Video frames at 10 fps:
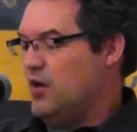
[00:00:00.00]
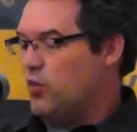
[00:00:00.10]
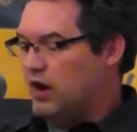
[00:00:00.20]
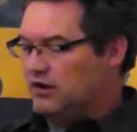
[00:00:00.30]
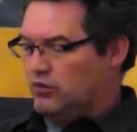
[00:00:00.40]

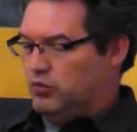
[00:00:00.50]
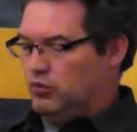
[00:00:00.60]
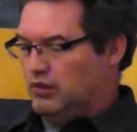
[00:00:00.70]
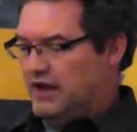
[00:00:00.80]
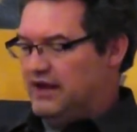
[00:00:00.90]
One
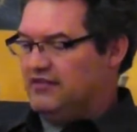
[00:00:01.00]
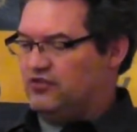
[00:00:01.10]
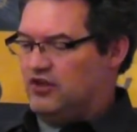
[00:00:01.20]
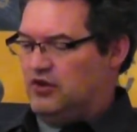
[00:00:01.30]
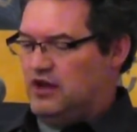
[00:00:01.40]
lady
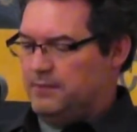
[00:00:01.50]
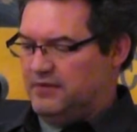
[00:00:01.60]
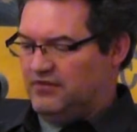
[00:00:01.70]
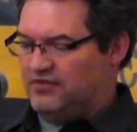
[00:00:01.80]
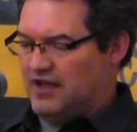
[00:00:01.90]
stood up
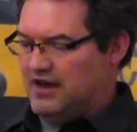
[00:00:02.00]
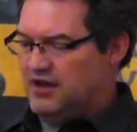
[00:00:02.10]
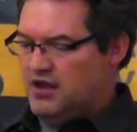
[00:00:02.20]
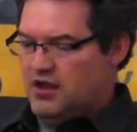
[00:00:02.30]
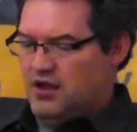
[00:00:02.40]
and
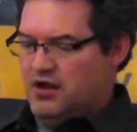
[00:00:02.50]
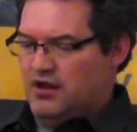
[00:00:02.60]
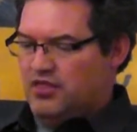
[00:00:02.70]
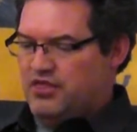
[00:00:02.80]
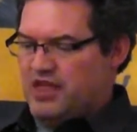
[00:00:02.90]
said,
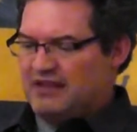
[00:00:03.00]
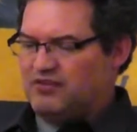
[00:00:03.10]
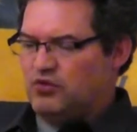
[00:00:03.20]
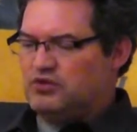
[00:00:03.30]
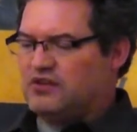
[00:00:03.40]
that's
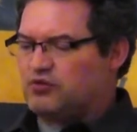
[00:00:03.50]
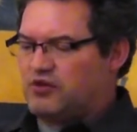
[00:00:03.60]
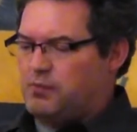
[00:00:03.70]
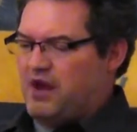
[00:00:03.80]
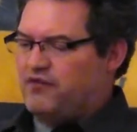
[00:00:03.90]
so
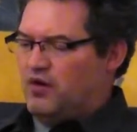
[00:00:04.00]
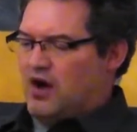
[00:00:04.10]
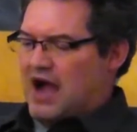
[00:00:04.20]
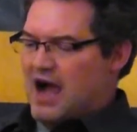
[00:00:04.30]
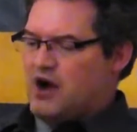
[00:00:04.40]
disrespectful.
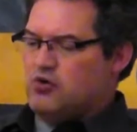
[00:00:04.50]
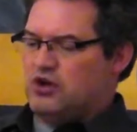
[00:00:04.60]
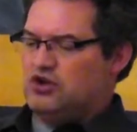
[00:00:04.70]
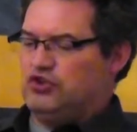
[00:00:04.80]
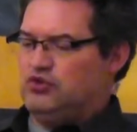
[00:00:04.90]
How
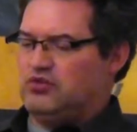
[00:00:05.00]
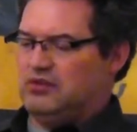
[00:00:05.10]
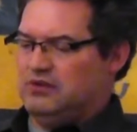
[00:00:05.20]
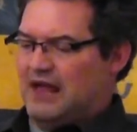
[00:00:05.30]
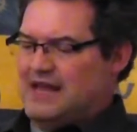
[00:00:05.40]
could you
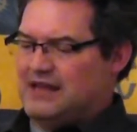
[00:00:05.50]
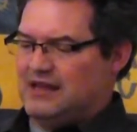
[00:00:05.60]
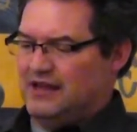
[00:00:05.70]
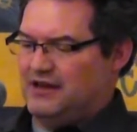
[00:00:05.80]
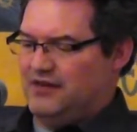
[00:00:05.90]

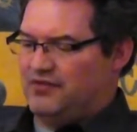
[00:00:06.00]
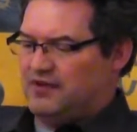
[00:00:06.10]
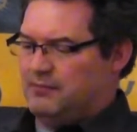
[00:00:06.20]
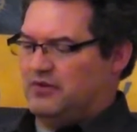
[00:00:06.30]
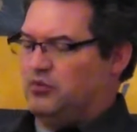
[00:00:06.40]
like it if
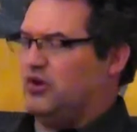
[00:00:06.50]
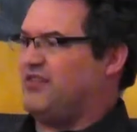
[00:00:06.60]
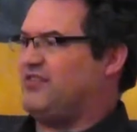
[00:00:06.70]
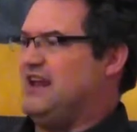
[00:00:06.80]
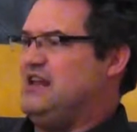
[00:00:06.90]
someone were to
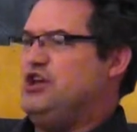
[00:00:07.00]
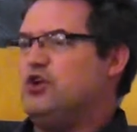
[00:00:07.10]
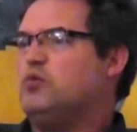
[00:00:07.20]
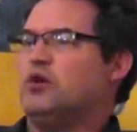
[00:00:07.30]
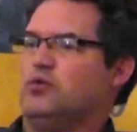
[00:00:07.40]
say
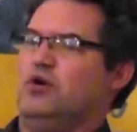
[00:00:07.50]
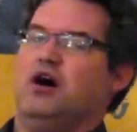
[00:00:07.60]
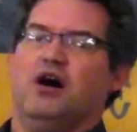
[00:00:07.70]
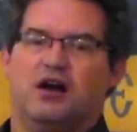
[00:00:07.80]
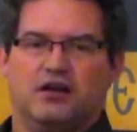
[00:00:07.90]
you were
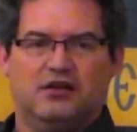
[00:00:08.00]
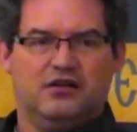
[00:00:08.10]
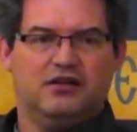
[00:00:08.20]
wrong?